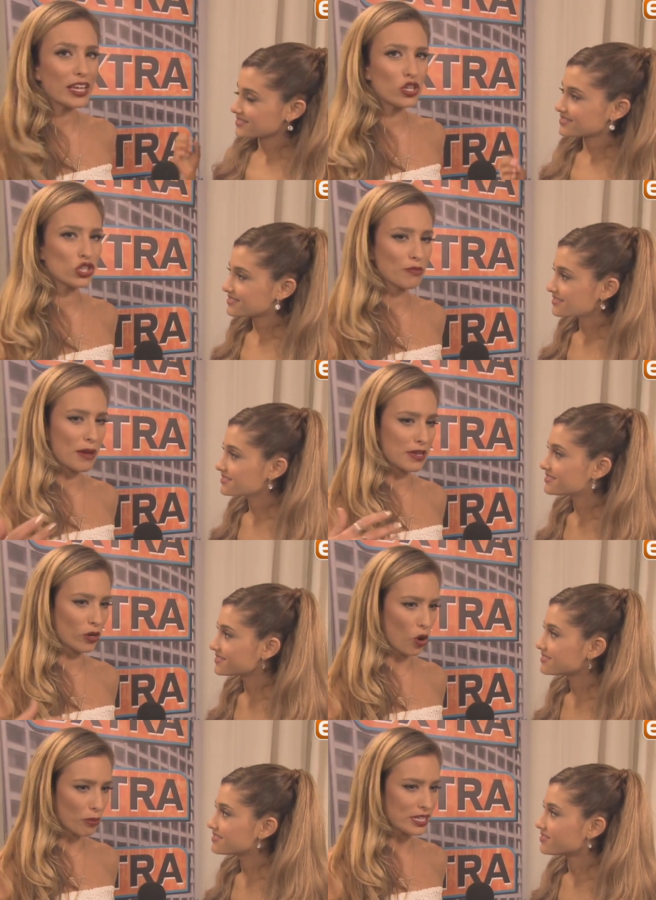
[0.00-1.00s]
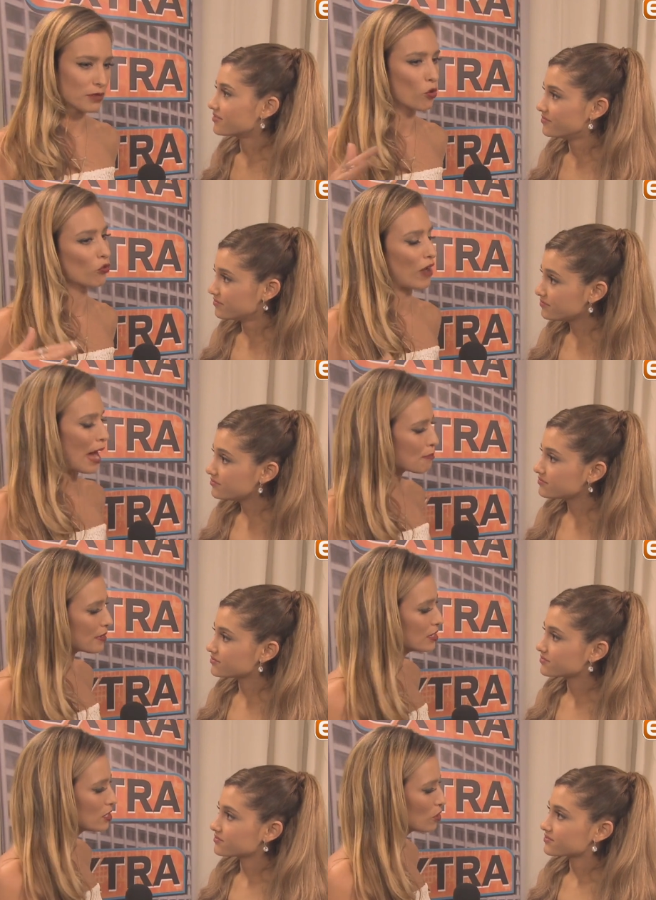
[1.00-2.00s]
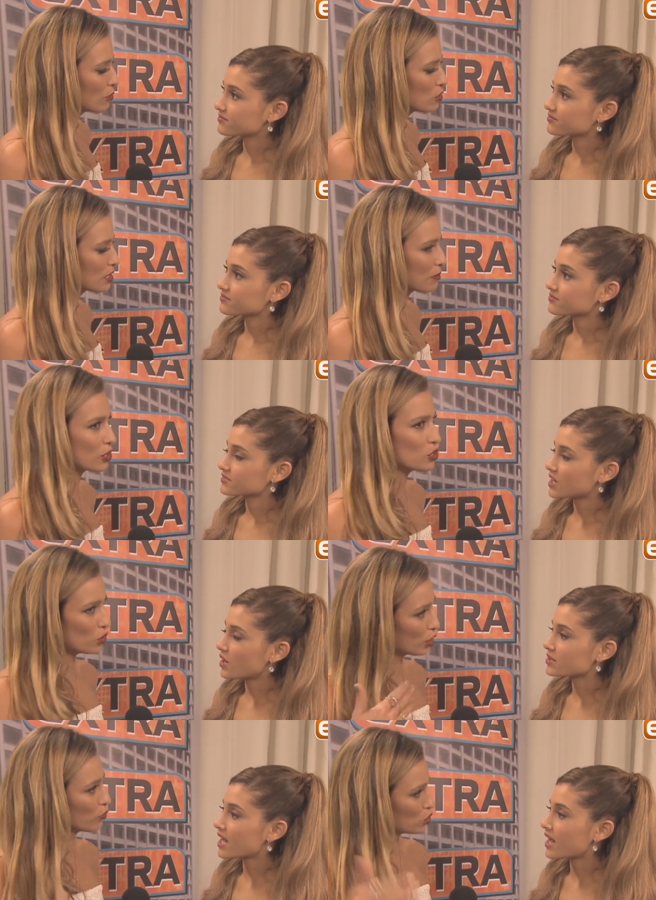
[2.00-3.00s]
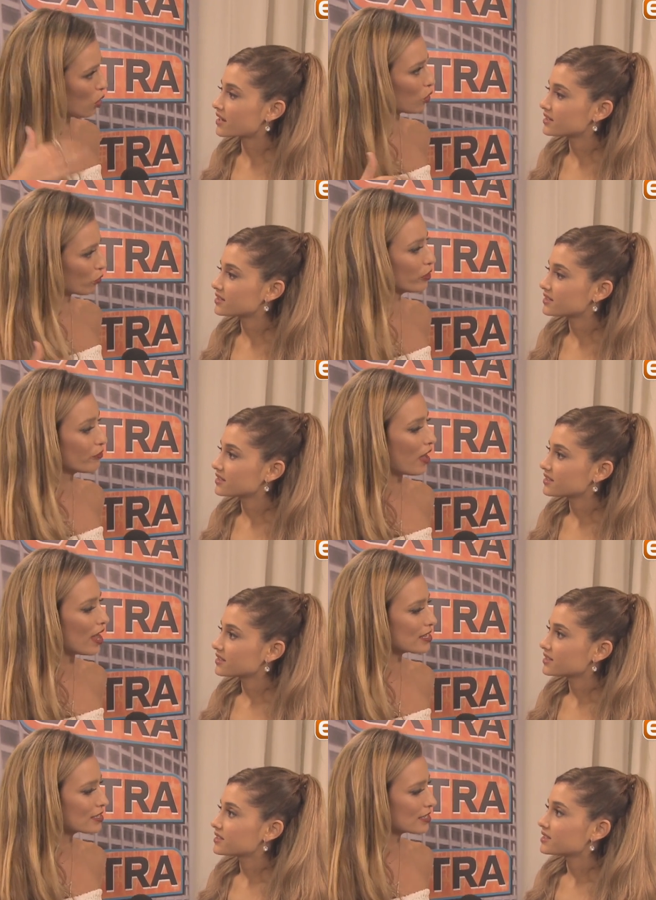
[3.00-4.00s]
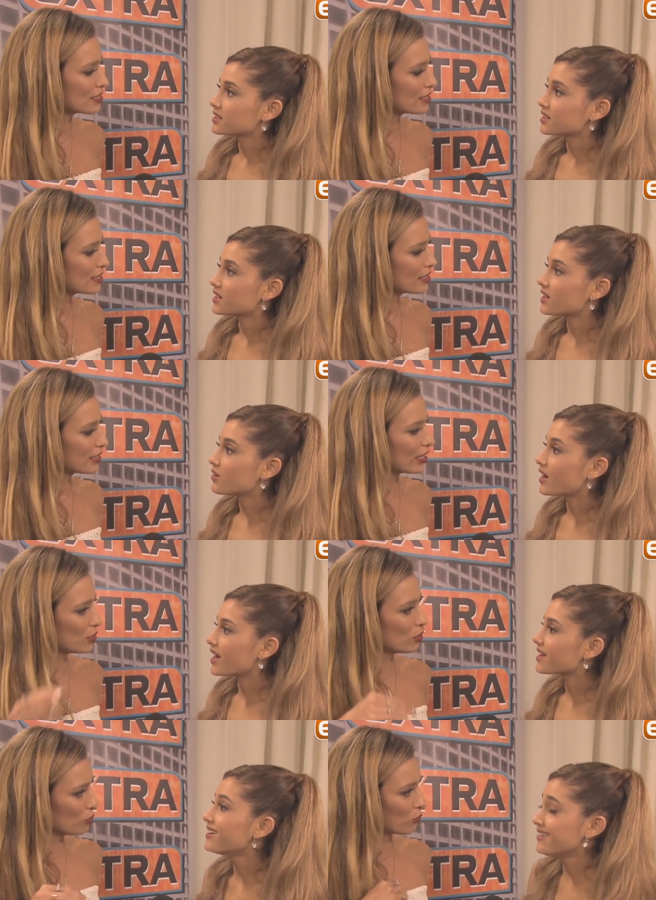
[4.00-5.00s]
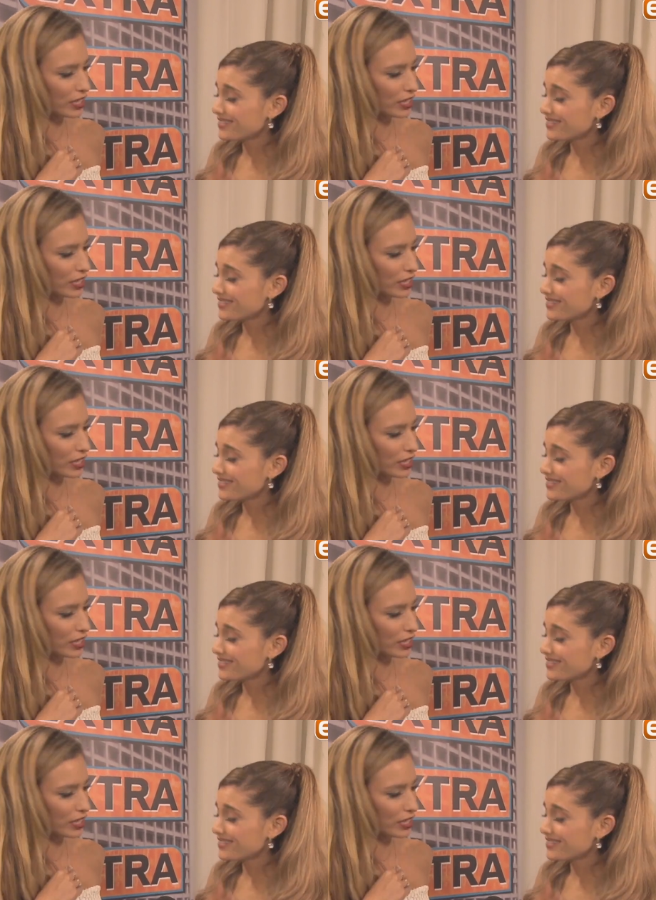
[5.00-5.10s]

Speaker 1: like you should maybe incorporate some more rap into your music because you oh, can yeah. talk real fast. Oh, like you, you,